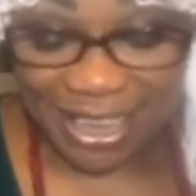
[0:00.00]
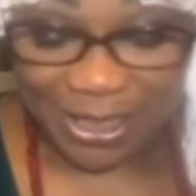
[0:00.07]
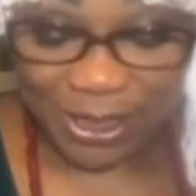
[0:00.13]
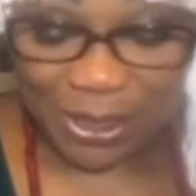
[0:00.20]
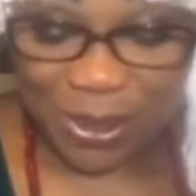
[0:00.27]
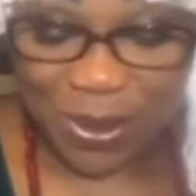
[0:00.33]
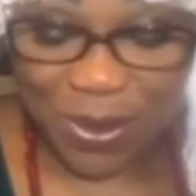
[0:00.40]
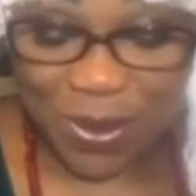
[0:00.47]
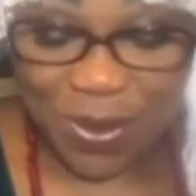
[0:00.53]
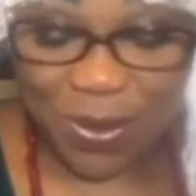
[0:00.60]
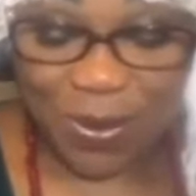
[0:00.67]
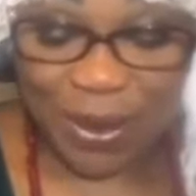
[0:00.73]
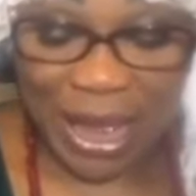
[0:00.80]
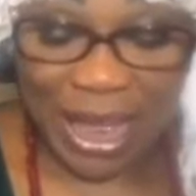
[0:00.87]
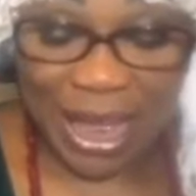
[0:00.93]

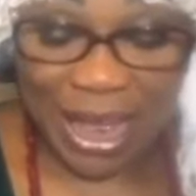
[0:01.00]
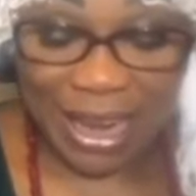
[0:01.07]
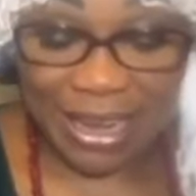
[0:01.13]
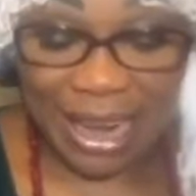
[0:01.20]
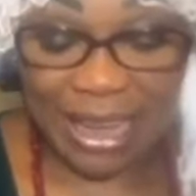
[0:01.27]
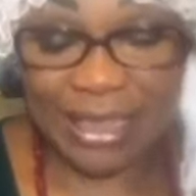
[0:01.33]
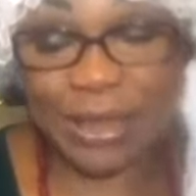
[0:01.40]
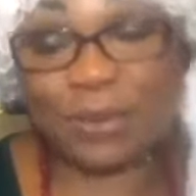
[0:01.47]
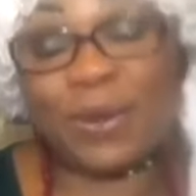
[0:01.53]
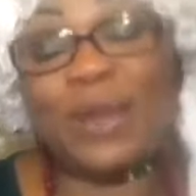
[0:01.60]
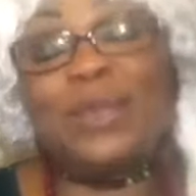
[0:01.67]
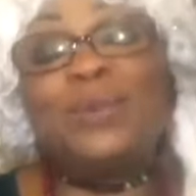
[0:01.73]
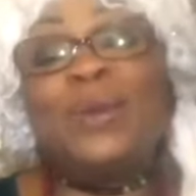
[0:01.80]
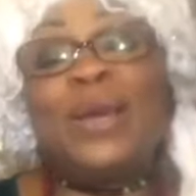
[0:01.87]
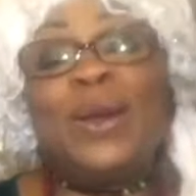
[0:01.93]
So that's
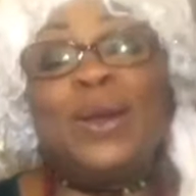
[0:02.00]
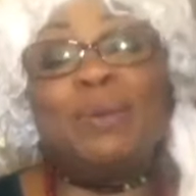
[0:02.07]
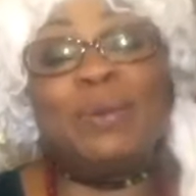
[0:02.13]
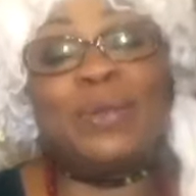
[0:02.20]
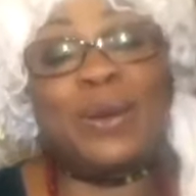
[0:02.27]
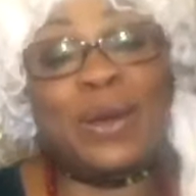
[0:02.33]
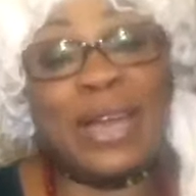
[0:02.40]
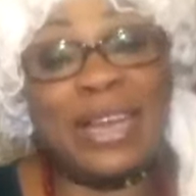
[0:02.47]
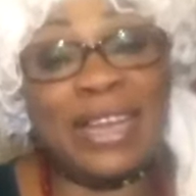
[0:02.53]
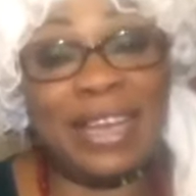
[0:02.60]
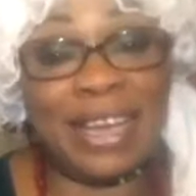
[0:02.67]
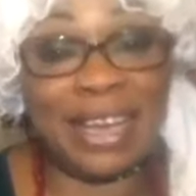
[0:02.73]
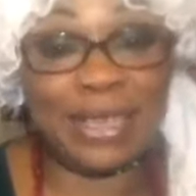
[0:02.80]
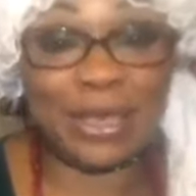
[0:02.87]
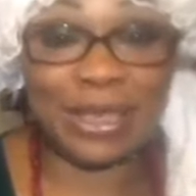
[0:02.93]
what we're going to be talking
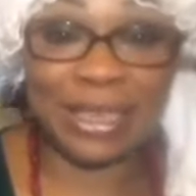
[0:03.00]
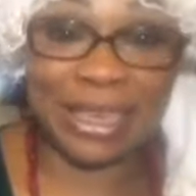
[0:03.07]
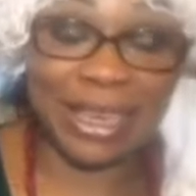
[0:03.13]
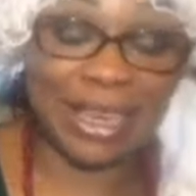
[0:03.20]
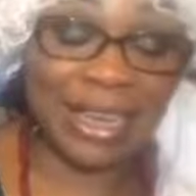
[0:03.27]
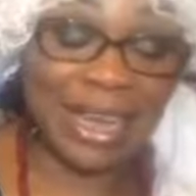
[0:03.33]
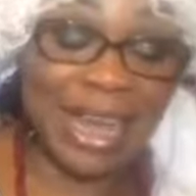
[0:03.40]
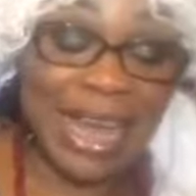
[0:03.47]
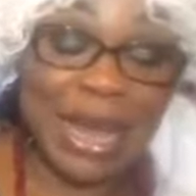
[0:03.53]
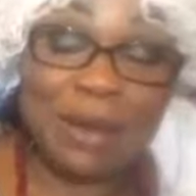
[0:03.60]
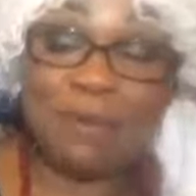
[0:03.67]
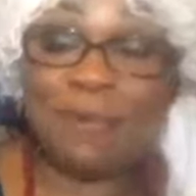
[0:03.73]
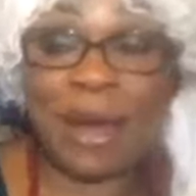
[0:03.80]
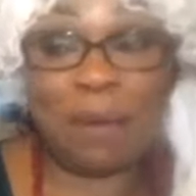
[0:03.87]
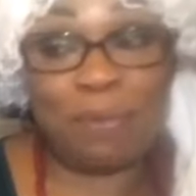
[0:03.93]
here today,
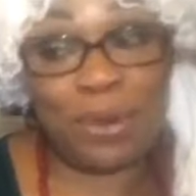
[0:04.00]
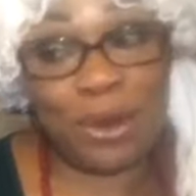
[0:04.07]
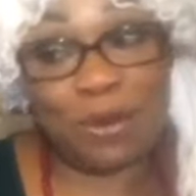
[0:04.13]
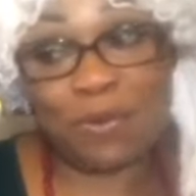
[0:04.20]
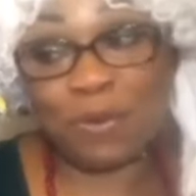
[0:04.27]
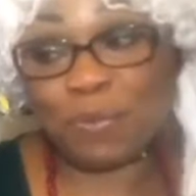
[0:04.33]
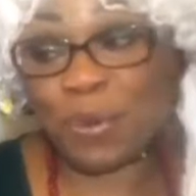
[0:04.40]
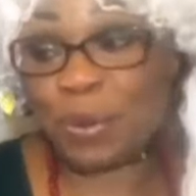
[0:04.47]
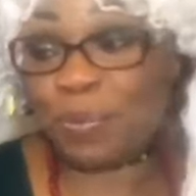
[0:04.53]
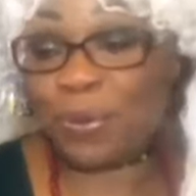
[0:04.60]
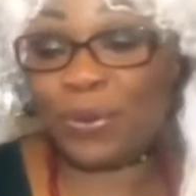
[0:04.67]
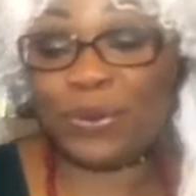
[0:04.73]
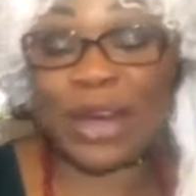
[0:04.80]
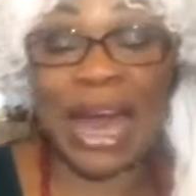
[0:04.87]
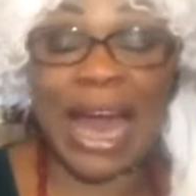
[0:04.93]
my beautiful people.